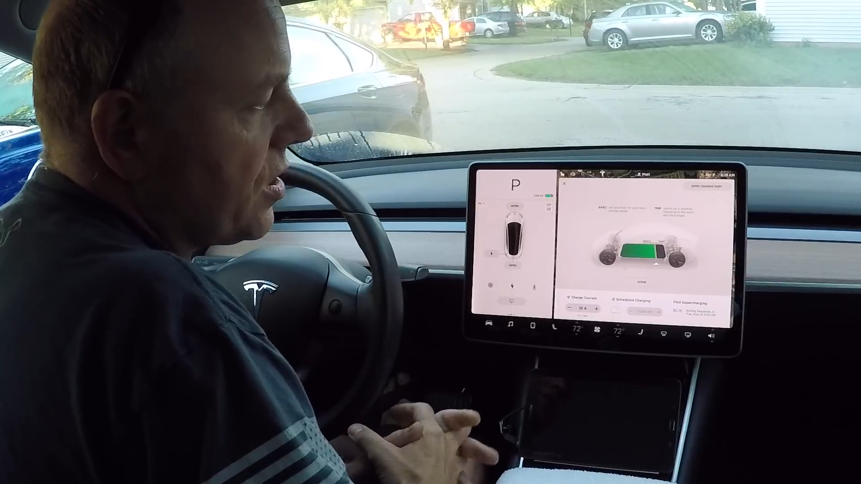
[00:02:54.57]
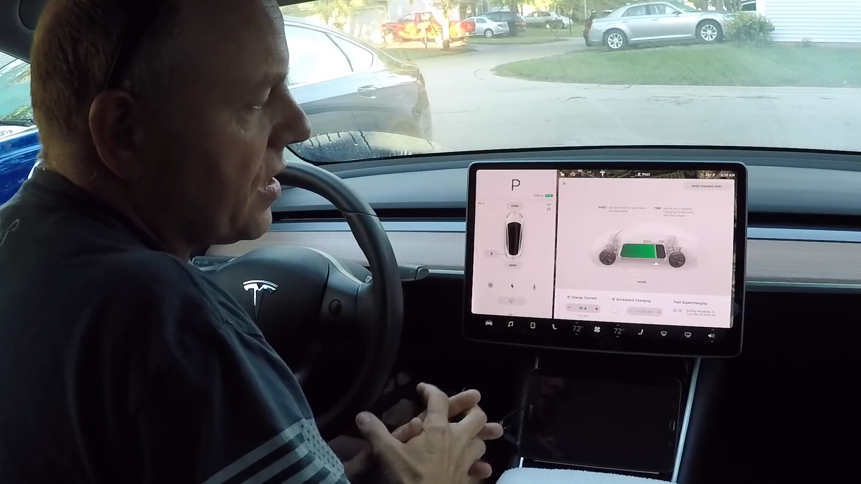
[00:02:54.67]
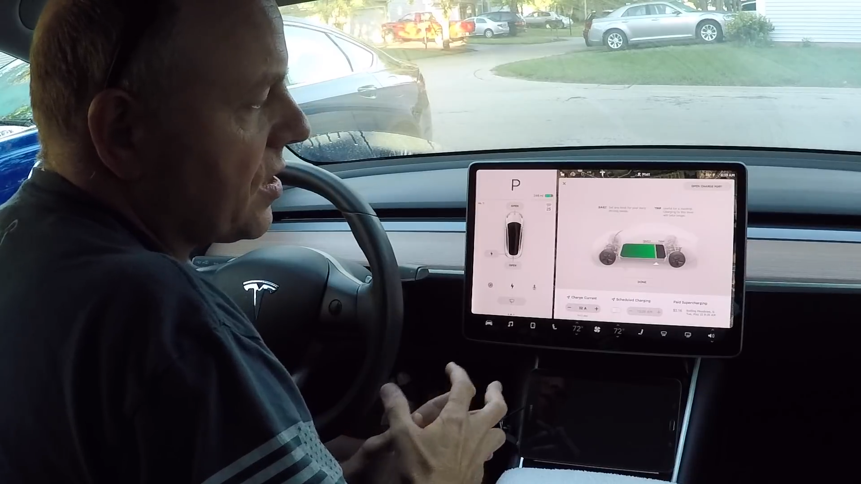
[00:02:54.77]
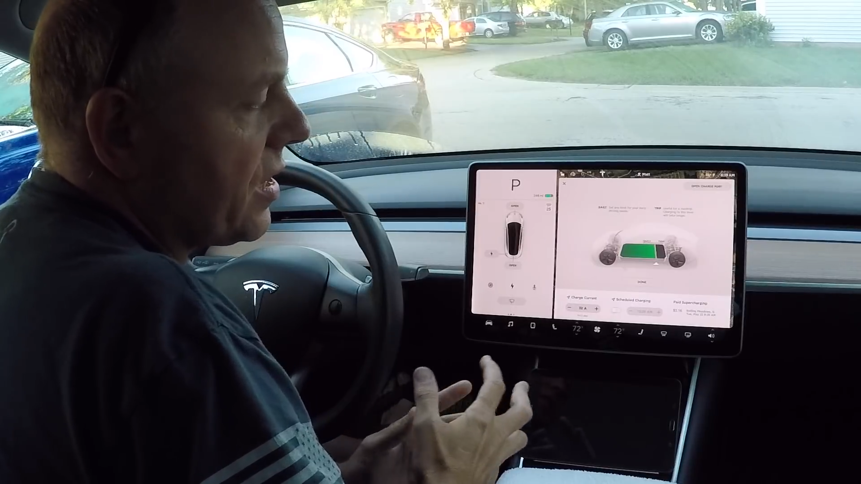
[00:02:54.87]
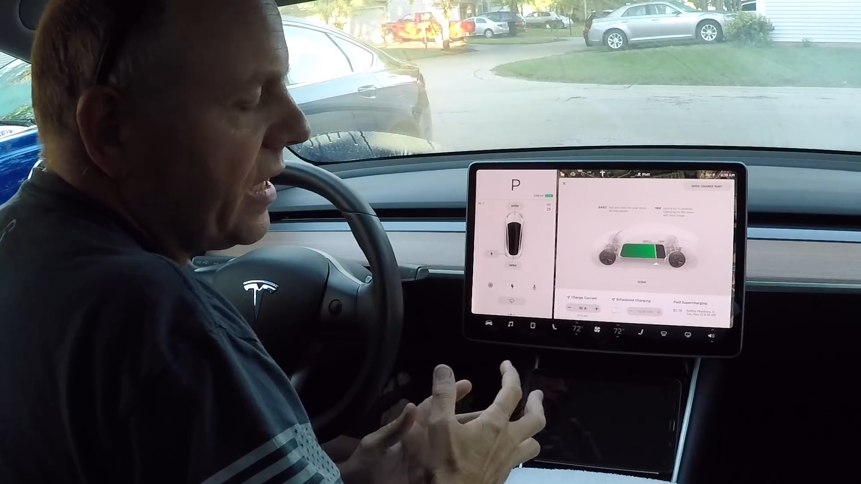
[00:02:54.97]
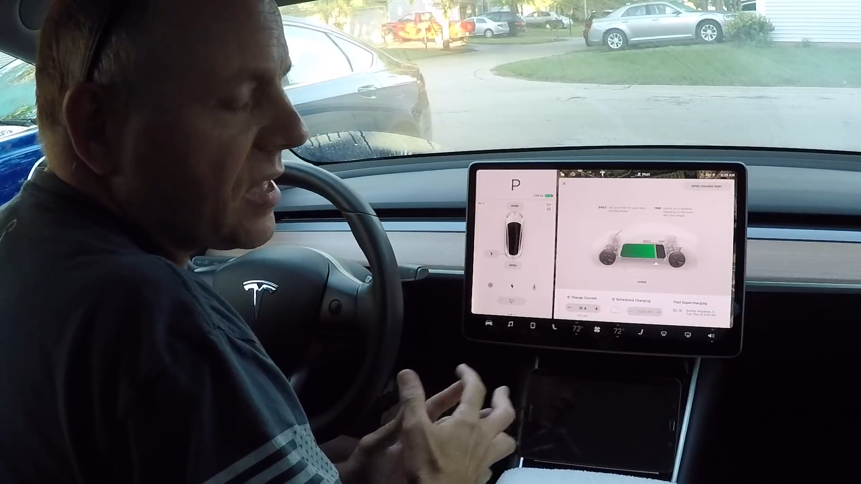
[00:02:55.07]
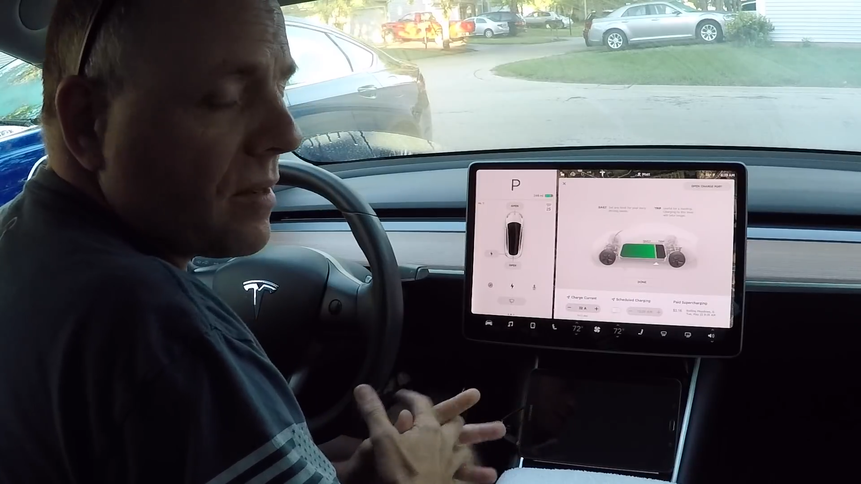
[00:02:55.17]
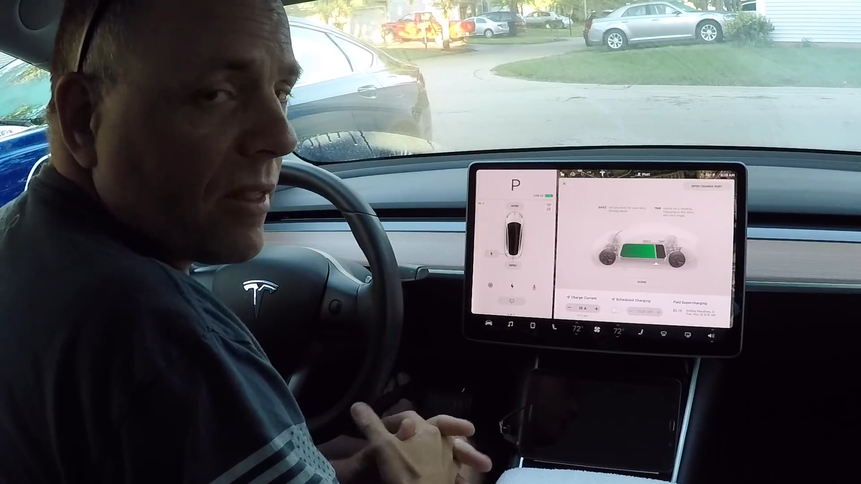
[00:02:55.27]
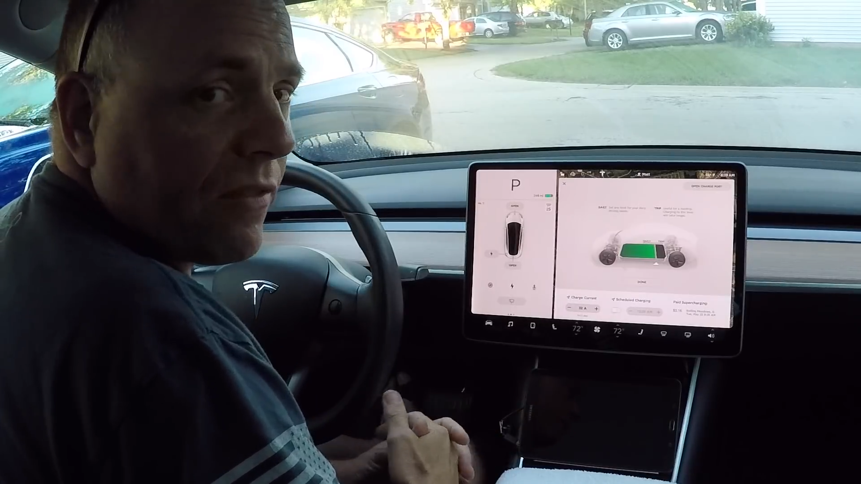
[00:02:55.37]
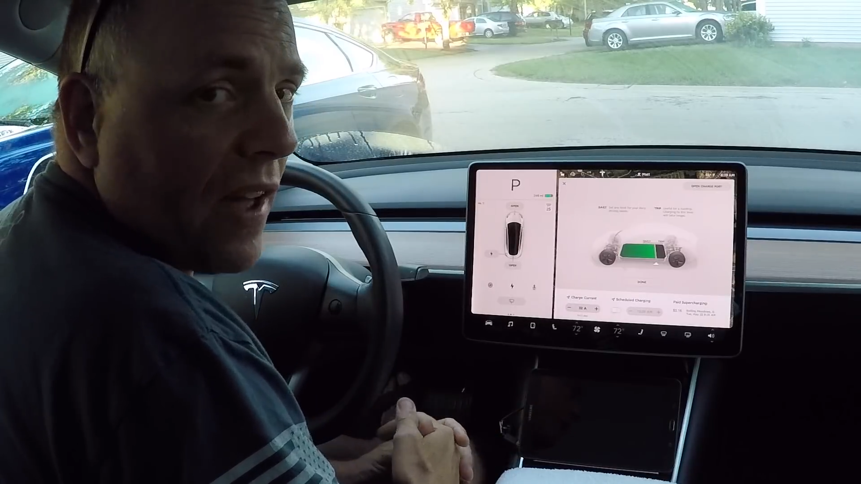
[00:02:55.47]
this to get
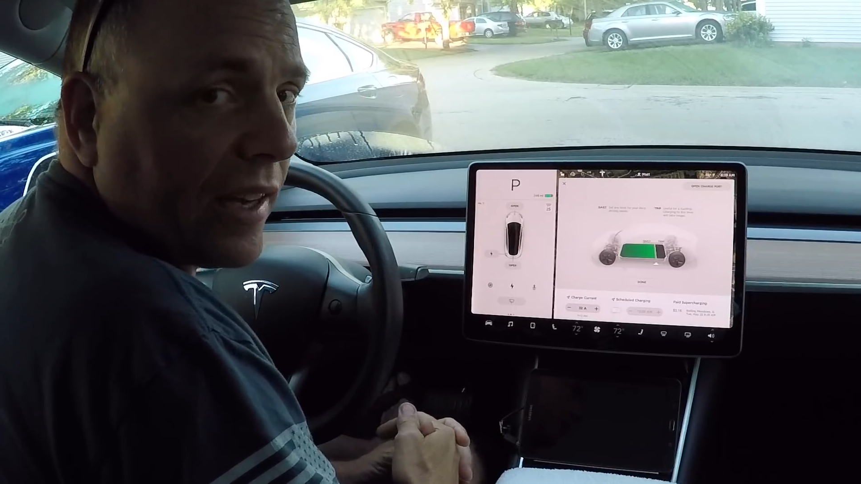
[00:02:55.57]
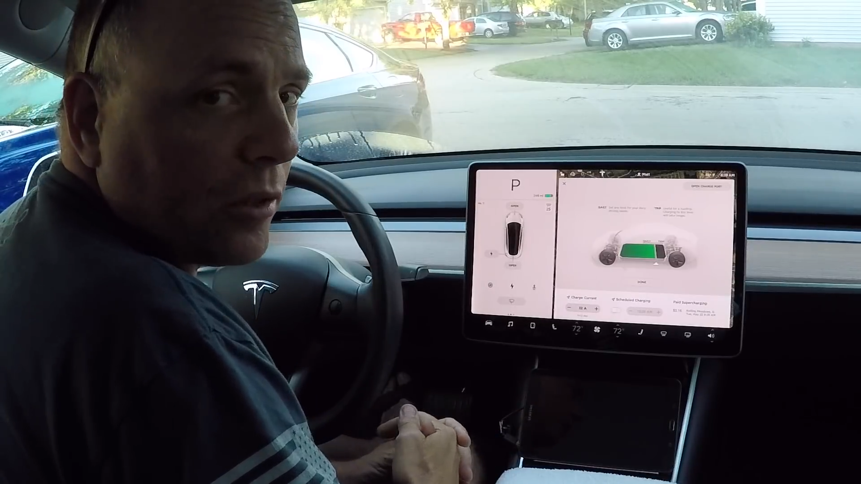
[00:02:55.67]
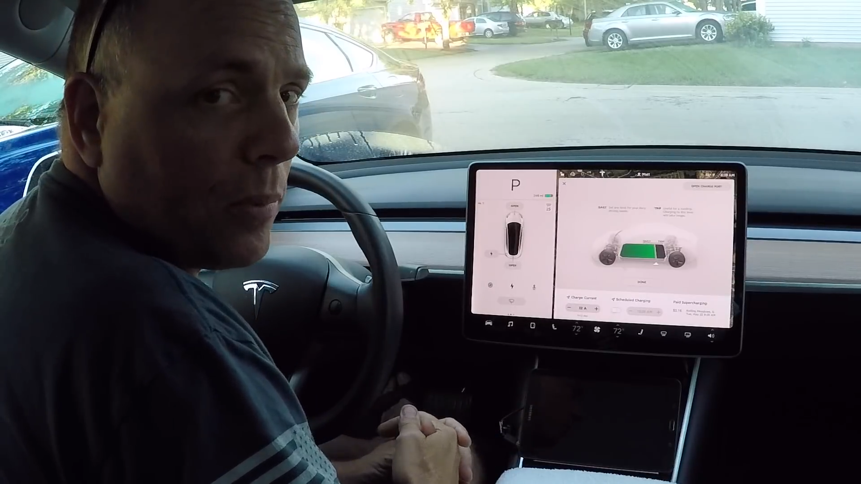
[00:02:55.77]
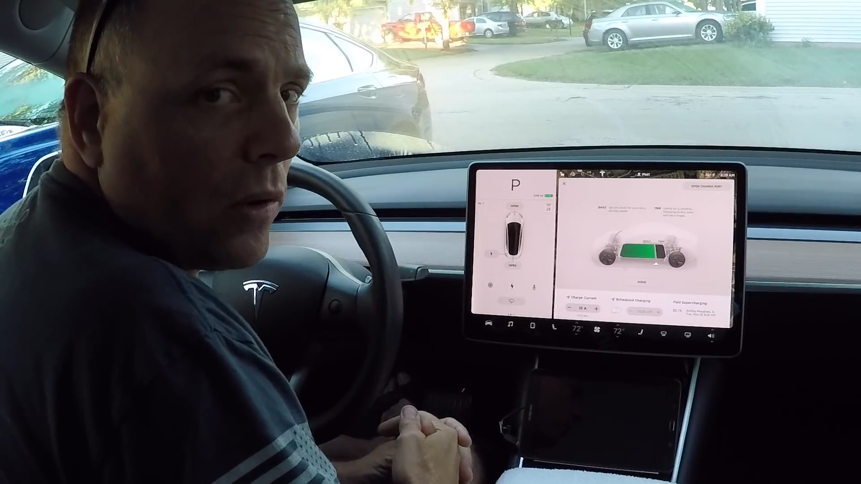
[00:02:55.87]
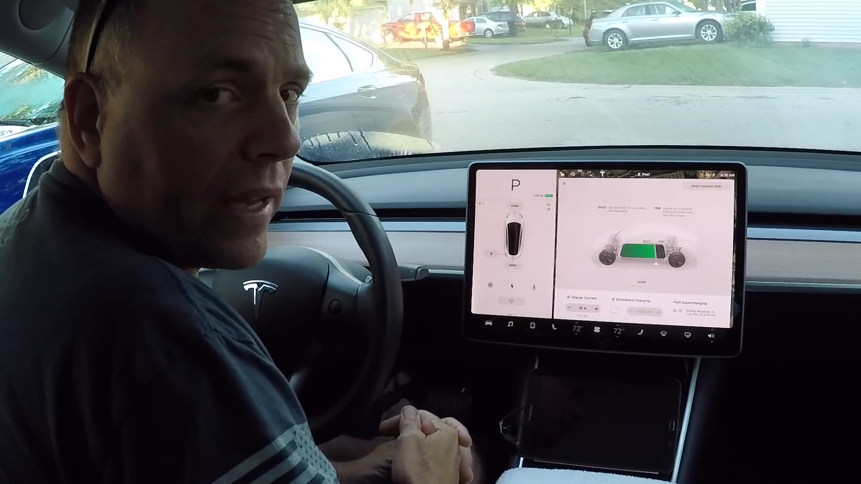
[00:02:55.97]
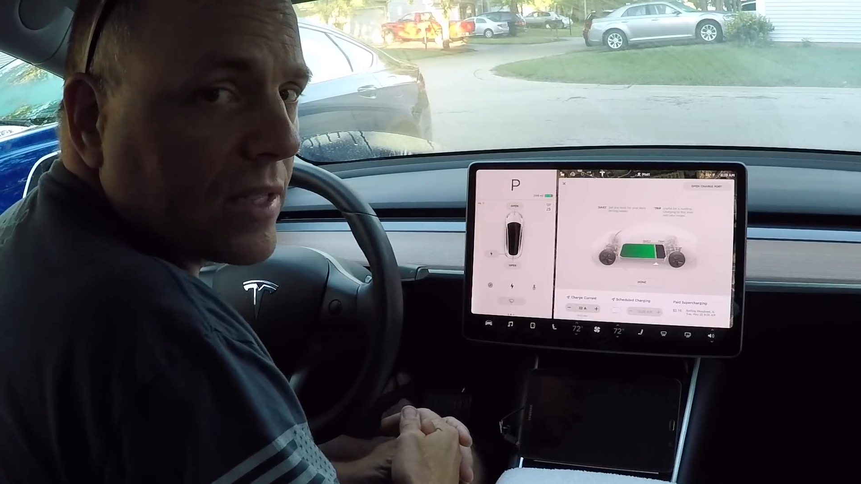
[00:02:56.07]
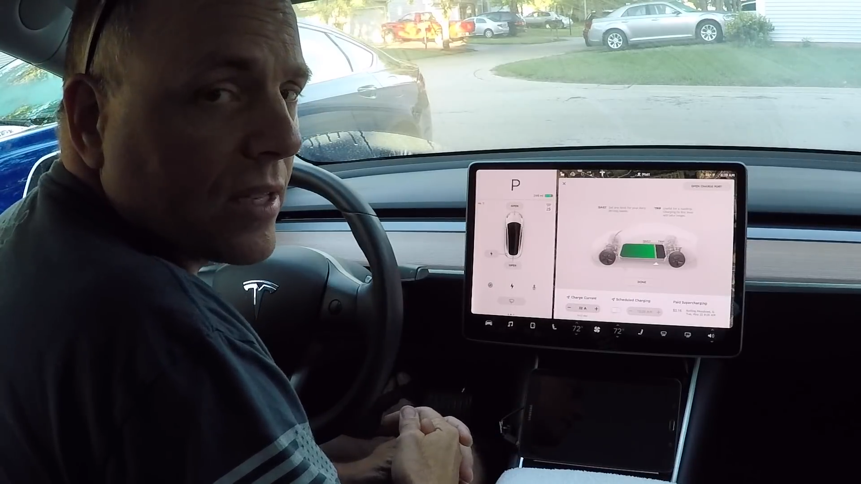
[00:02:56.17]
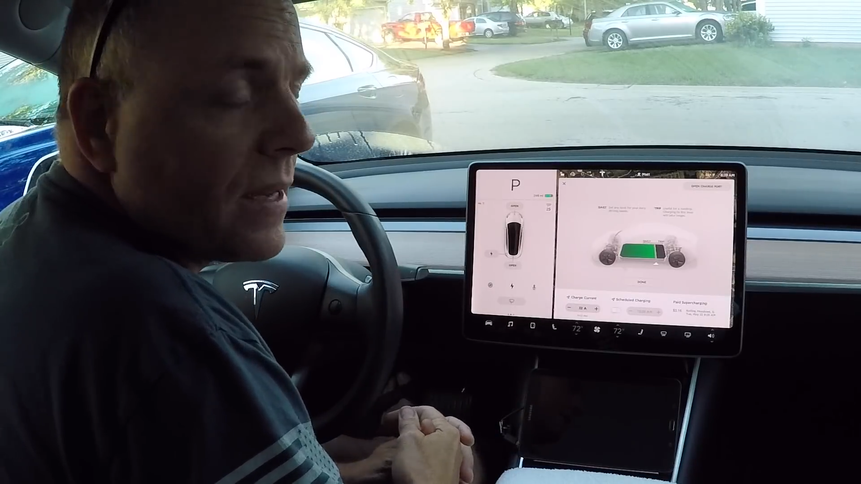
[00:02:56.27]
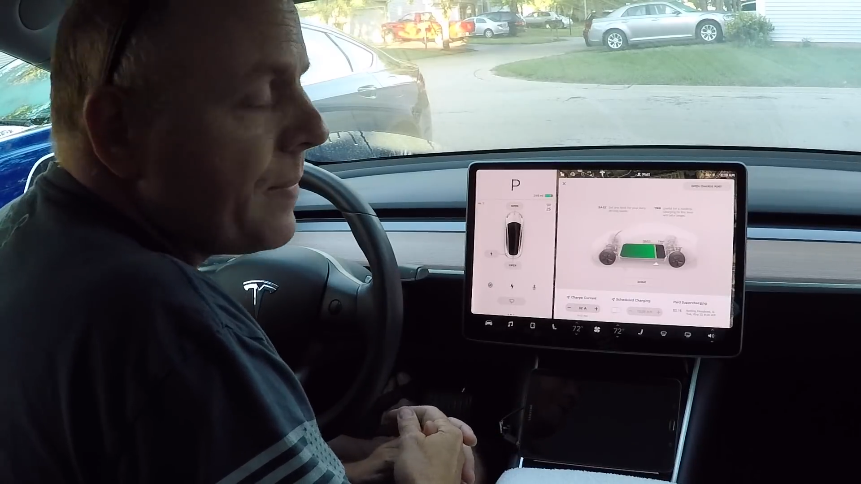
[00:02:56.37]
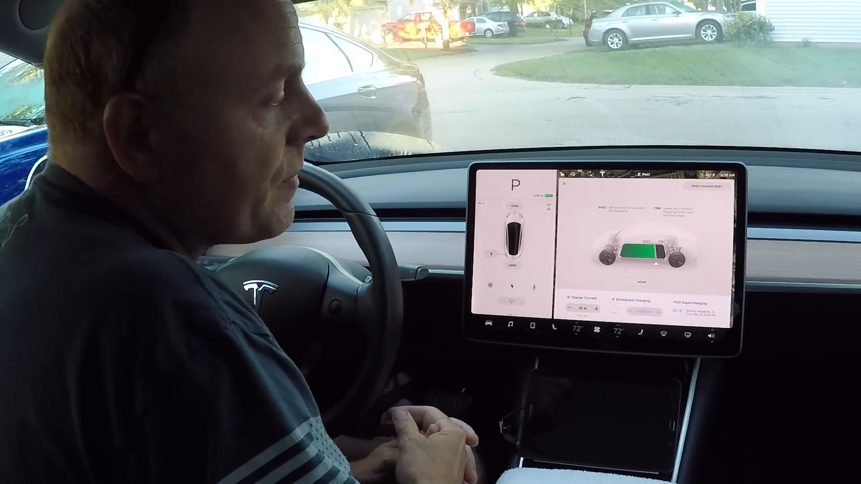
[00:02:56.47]
some of the finer points,